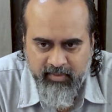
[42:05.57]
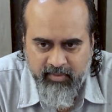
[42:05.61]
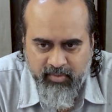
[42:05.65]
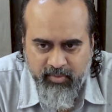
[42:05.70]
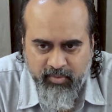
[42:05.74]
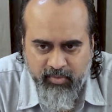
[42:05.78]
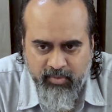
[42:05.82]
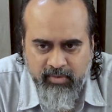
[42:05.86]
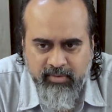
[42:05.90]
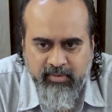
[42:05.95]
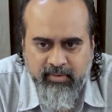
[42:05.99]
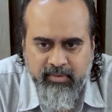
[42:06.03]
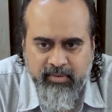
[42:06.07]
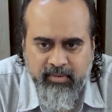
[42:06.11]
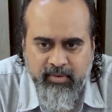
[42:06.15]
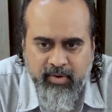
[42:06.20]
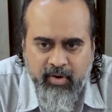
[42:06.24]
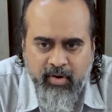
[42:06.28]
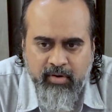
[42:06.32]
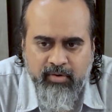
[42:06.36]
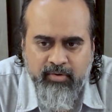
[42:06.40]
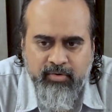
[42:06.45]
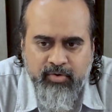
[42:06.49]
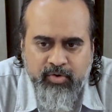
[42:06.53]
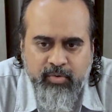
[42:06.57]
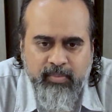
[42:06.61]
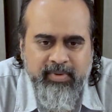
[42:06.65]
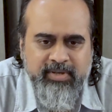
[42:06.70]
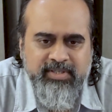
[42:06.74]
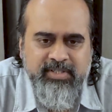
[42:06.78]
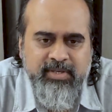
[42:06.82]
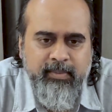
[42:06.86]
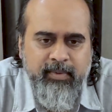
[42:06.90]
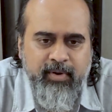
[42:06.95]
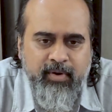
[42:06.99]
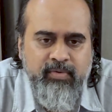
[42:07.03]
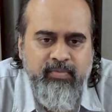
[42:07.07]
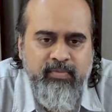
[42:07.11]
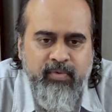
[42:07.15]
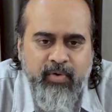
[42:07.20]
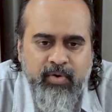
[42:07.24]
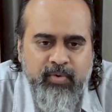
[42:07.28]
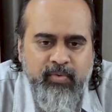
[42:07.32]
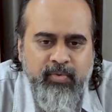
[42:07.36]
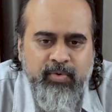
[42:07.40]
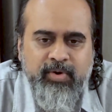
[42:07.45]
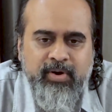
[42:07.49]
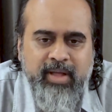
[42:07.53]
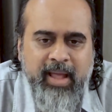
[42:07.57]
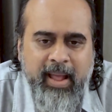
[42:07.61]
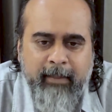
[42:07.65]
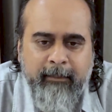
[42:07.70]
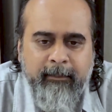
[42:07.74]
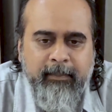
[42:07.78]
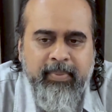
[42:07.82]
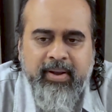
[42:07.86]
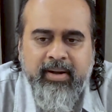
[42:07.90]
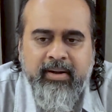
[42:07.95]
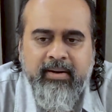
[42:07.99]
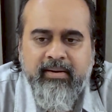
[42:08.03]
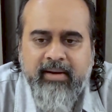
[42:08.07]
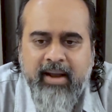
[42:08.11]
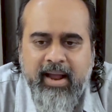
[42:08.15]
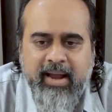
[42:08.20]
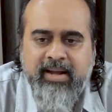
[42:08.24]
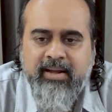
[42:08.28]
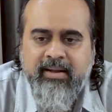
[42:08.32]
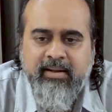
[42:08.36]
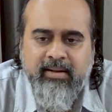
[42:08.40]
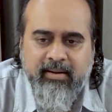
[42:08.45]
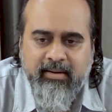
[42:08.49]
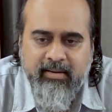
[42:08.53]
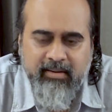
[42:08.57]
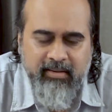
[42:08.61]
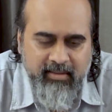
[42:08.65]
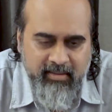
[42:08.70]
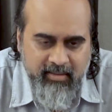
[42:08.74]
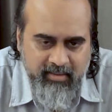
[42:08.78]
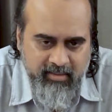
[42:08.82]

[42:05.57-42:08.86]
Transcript: Don't talk too much about what would happen right